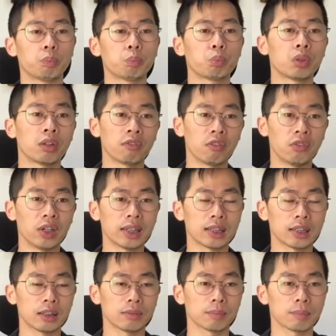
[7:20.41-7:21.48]
prevent
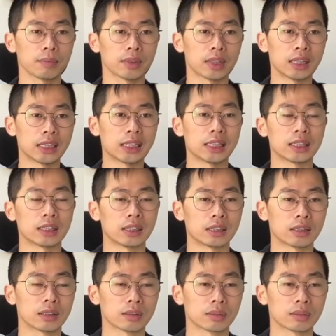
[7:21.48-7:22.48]
diseases.